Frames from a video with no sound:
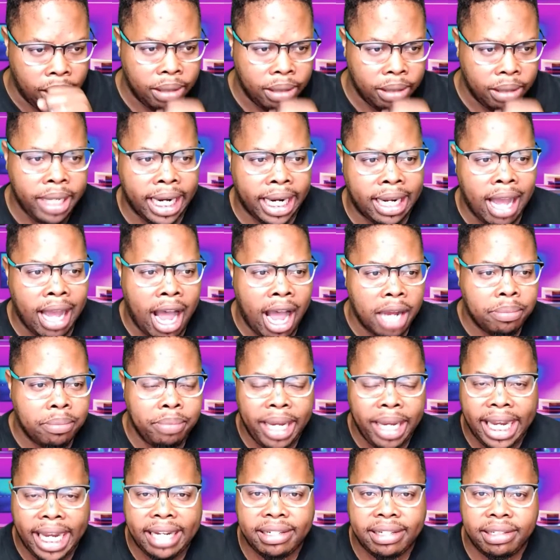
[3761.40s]
that God
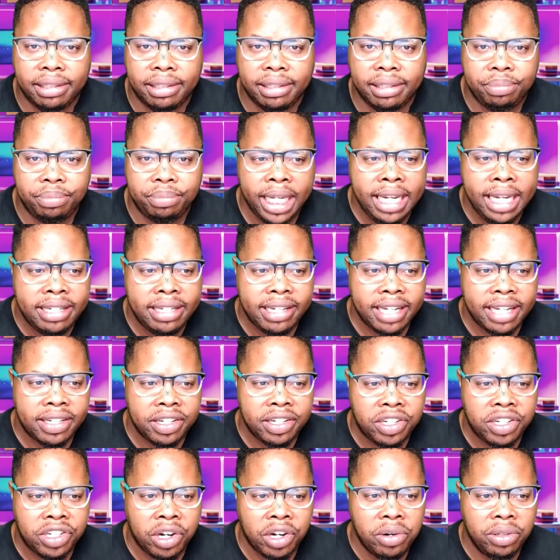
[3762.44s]
makes. He says, and
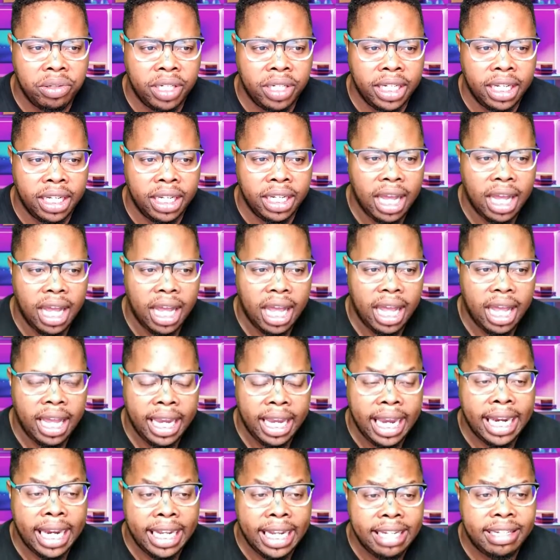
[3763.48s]
certainly,
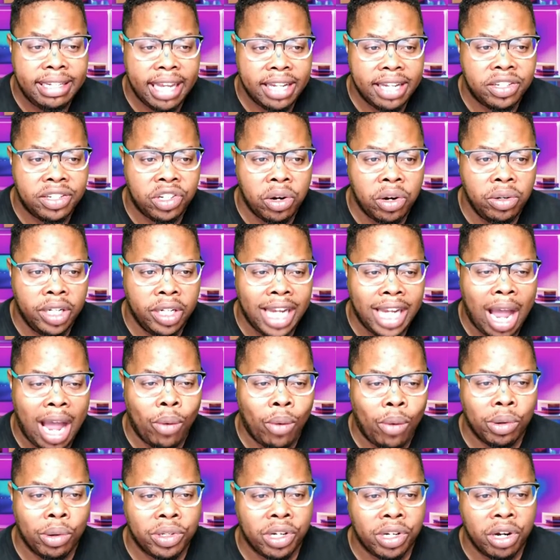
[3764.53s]
and he said, certainly I will
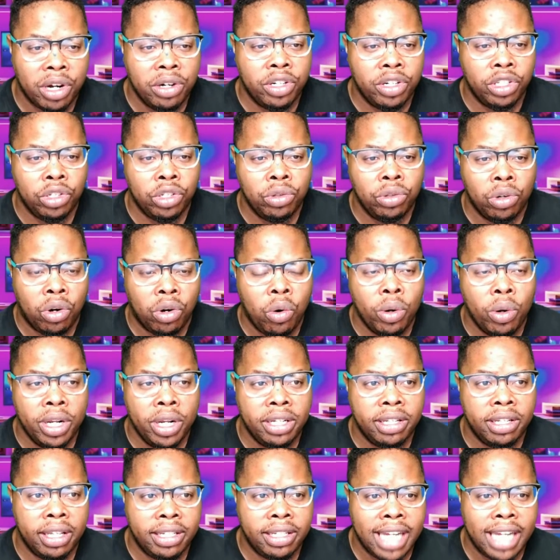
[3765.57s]
return to you according
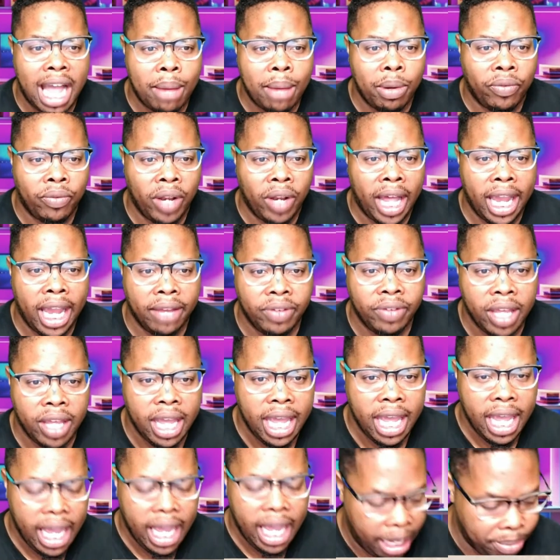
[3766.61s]
to the time of life.
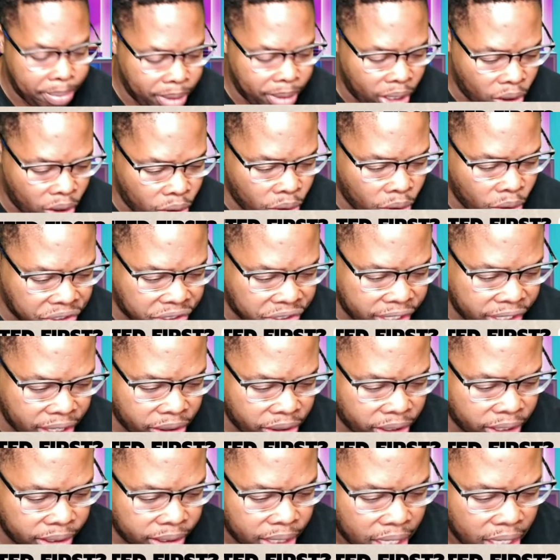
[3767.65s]
And behold,
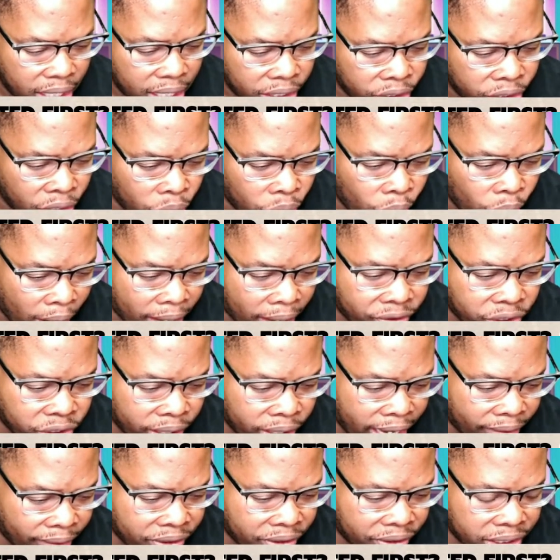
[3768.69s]
Sarah, your wife shall
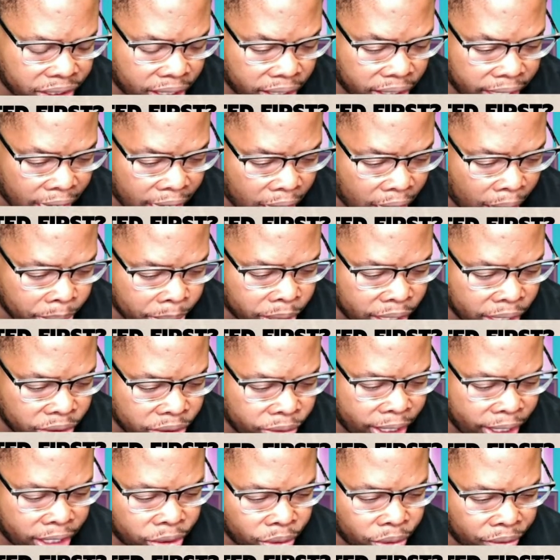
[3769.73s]
have a son. Now I'm getting
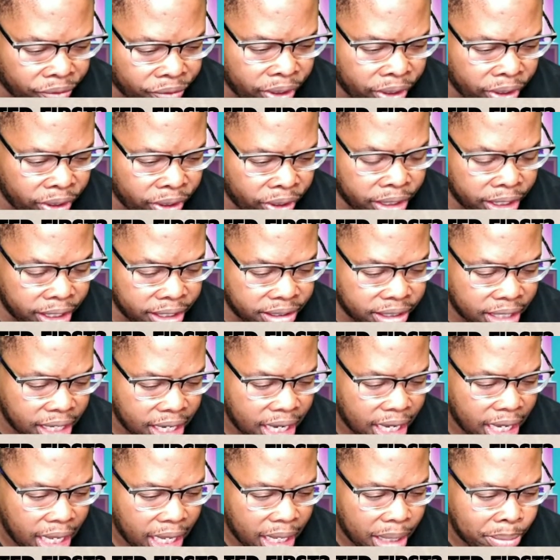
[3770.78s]
ready to reveal this,
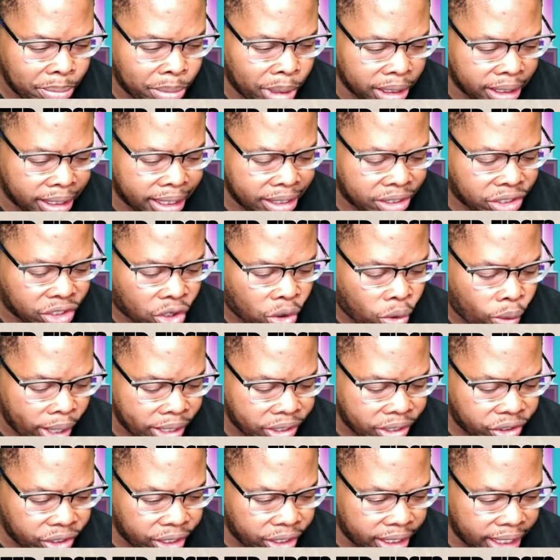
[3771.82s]
but this
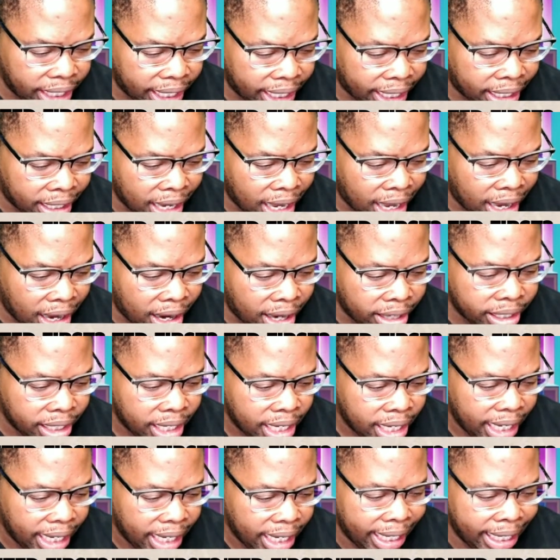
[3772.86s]
question that God
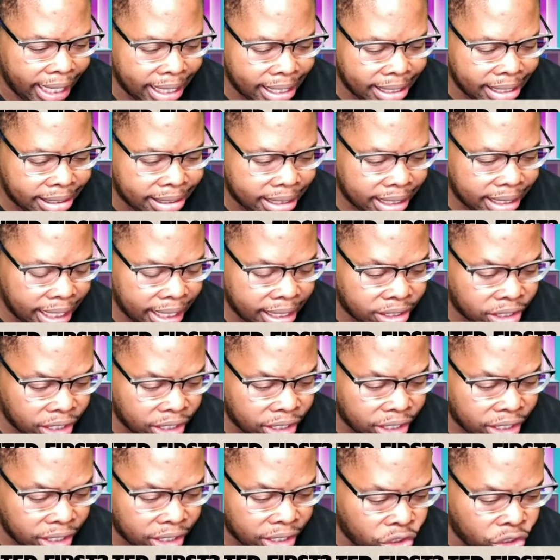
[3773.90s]
is is
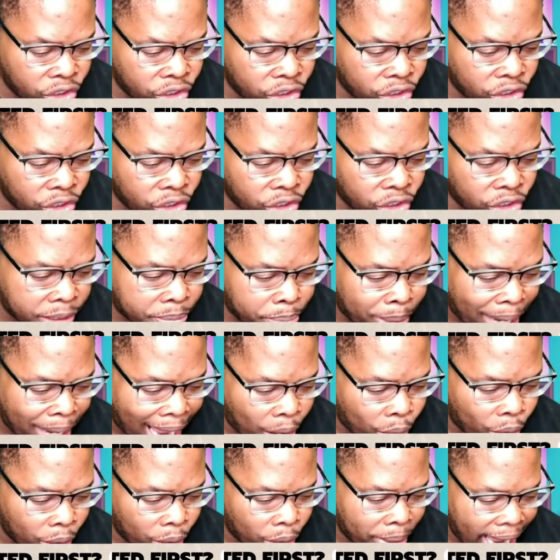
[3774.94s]
is you is is
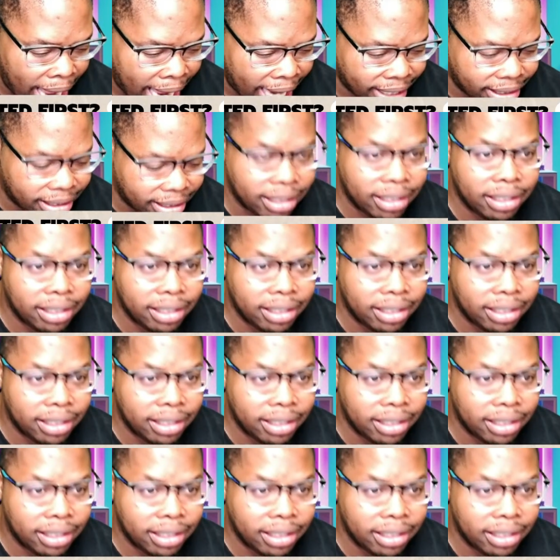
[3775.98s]
power packed.